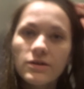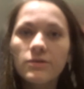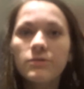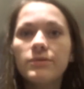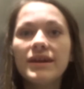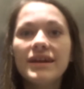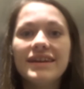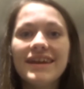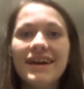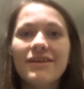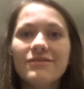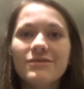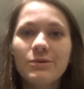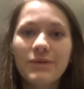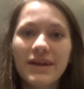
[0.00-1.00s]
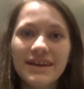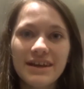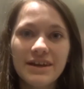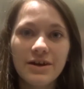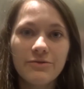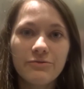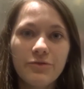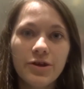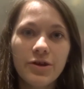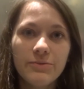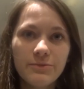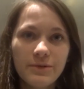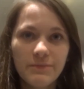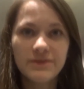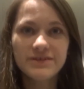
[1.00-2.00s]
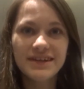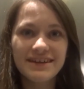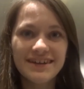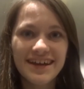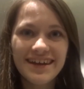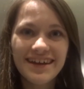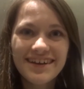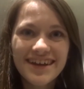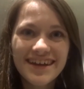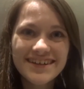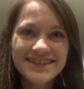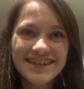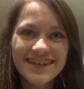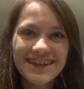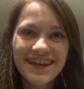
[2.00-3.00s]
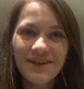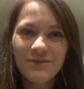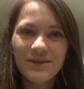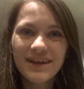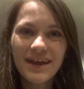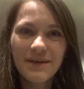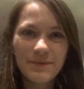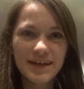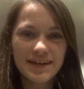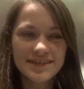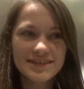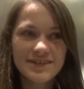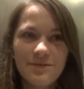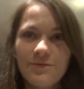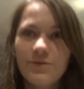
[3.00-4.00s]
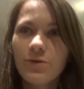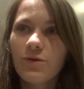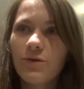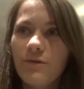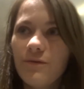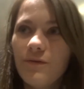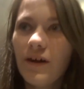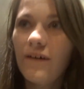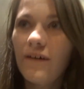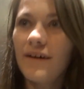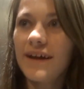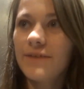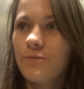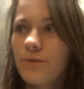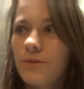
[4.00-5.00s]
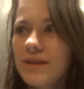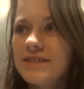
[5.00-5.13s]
We now went in our room, we put down our luggage, and now we're coming to floor five, which